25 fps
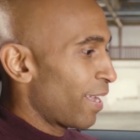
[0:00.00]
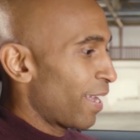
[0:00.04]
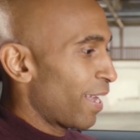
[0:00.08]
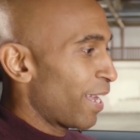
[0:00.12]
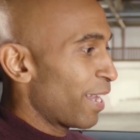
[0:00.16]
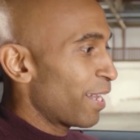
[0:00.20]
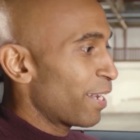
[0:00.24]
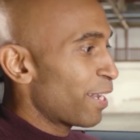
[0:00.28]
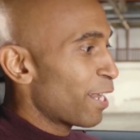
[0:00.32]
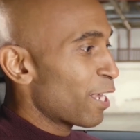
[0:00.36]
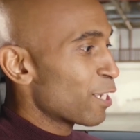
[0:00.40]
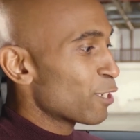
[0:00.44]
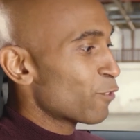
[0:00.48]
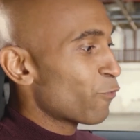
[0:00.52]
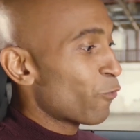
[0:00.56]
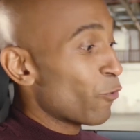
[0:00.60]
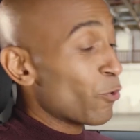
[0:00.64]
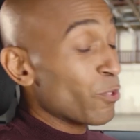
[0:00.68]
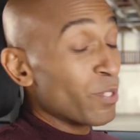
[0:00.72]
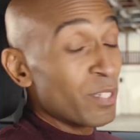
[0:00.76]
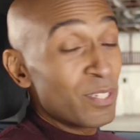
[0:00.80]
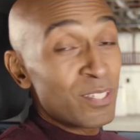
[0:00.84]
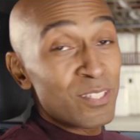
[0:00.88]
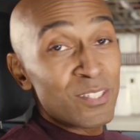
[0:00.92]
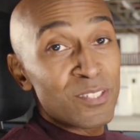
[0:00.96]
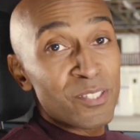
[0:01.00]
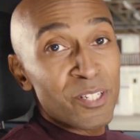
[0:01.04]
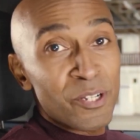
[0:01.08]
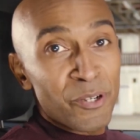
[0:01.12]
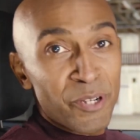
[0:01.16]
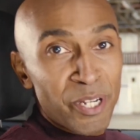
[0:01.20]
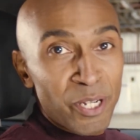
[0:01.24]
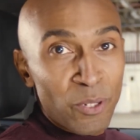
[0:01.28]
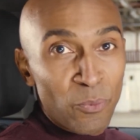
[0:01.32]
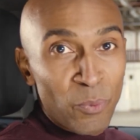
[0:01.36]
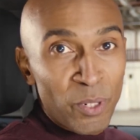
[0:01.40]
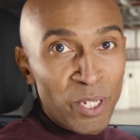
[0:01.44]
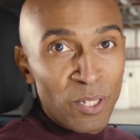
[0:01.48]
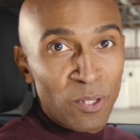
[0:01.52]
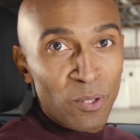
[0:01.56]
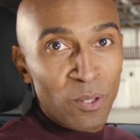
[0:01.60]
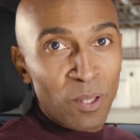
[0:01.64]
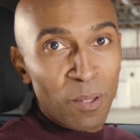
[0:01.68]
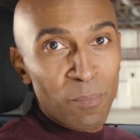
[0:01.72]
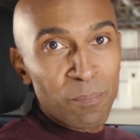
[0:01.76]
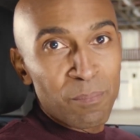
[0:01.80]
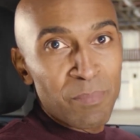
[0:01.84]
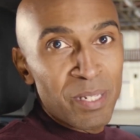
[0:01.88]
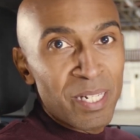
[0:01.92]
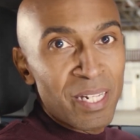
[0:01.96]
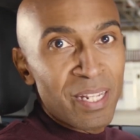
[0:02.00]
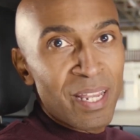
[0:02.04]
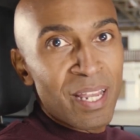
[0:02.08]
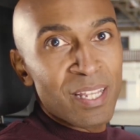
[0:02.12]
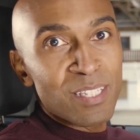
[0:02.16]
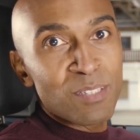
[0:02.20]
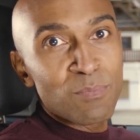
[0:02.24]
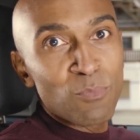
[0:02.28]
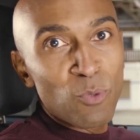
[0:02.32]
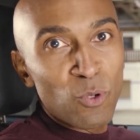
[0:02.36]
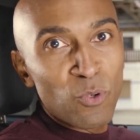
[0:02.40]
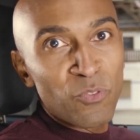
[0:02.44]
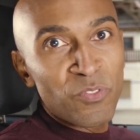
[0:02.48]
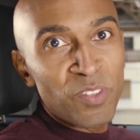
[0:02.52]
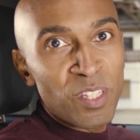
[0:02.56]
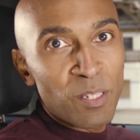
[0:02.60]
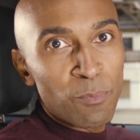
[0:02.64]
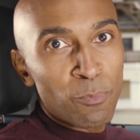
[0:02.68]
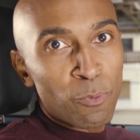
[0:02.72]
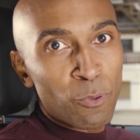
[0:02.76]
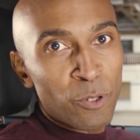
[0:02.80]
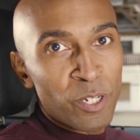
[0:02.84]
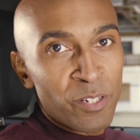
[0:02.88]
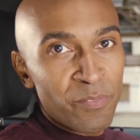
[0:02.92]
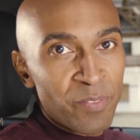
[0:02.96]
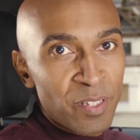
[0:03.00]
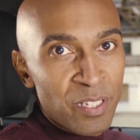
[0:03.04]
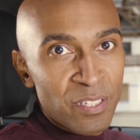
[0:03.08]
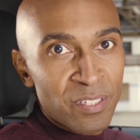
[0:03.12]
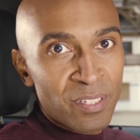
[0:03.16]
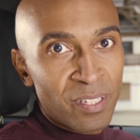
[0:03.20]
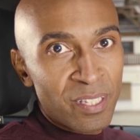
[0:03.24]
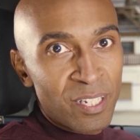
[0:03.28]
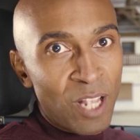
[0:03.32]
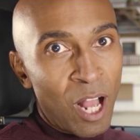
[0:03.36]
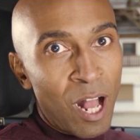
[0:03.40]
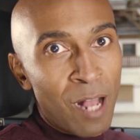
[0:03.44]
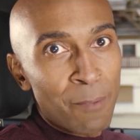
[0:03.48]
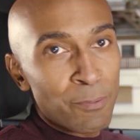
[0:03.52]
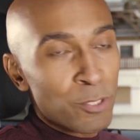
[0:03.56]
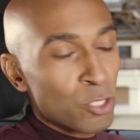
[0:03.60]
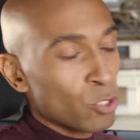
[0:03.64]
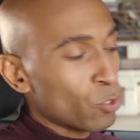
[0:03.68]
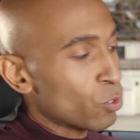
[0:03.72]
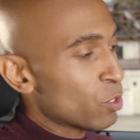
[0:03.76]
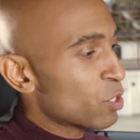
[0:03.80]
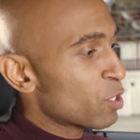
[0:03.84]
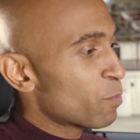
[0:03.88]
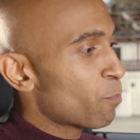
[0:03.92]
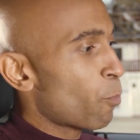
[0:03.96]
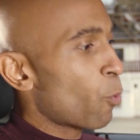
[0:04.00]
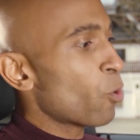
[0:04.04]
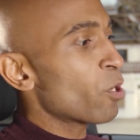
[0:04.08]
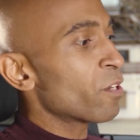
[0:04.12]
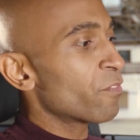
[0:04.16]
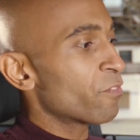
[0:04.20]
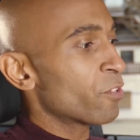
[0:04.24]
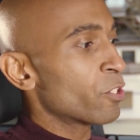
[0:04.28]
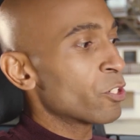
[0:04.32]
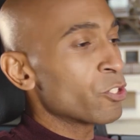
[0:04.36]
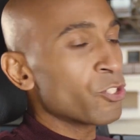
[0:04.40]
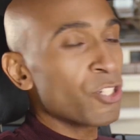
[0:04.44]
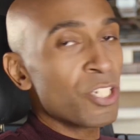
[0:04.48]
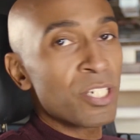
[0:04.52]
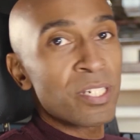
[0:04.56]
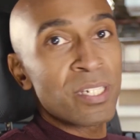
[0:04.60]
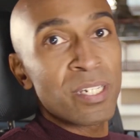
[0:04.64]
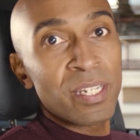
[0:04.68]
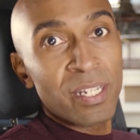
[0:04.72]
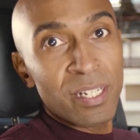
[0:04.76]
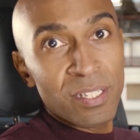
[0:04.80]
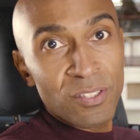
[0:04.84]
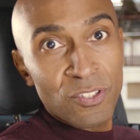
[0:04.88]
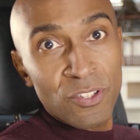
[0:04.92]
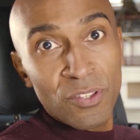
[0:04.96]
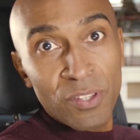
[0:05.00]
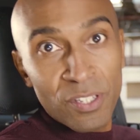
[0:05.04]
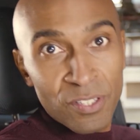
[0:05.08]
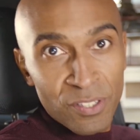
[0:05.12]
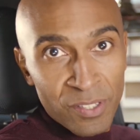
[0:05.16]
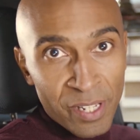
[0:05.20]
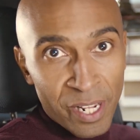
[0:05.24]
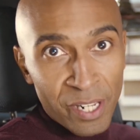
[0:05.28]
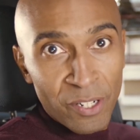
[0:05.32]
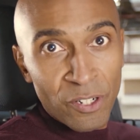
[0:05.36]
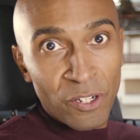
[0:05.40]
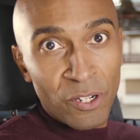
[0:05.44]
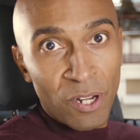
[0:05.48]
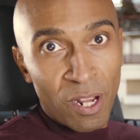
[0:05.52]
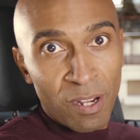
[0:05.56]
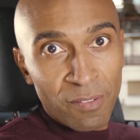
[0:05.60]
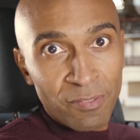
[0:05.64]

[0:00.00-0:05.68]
And as for the steering wheel, Mini has moved the previously optional Sport version into the standard